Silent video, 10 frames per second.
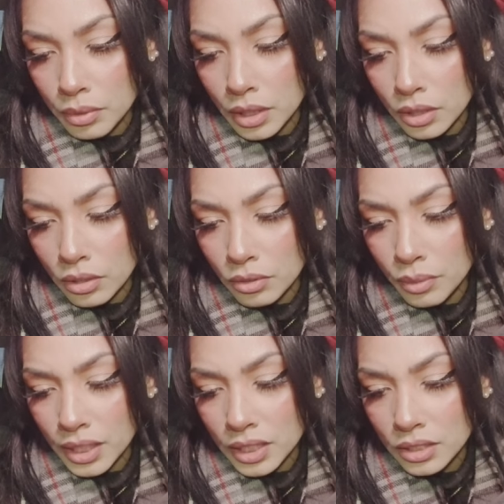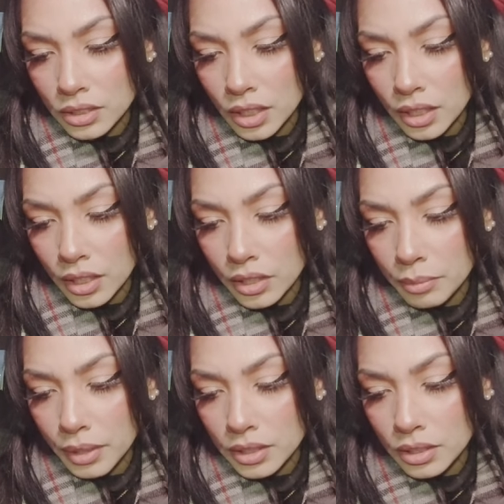PM. What? Check out
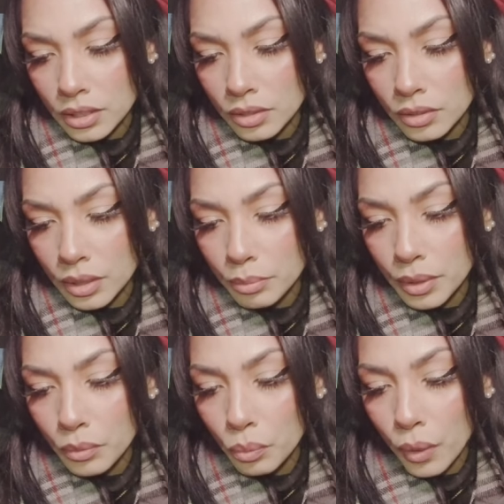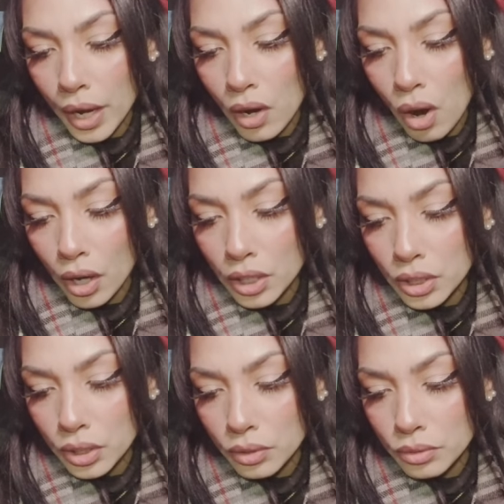amazing clothing. But where are
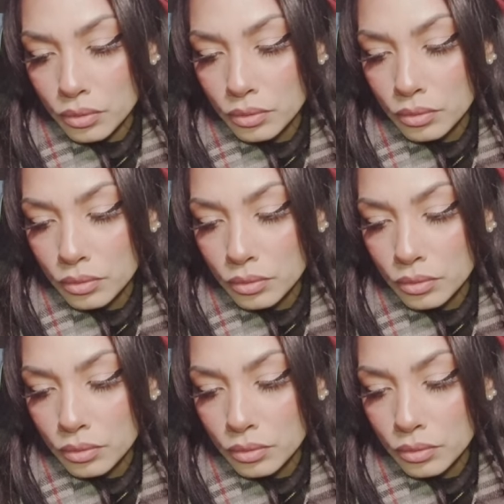you?